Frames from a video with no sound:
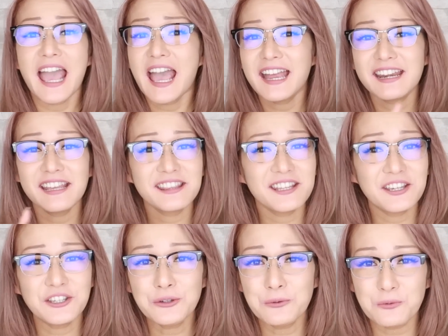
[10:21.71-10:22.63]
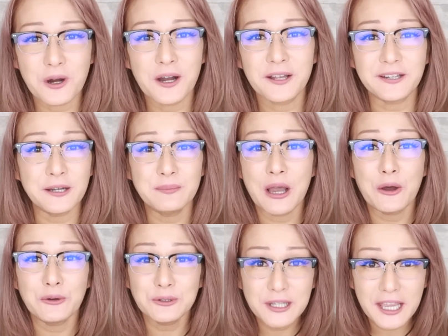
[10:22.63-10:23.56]
anything you want
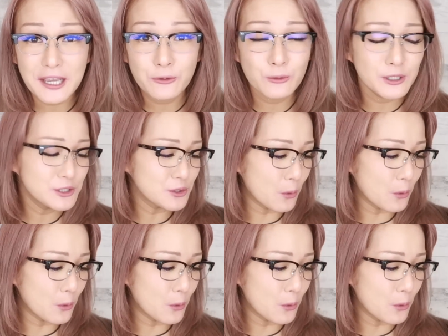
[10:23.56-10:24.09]
about language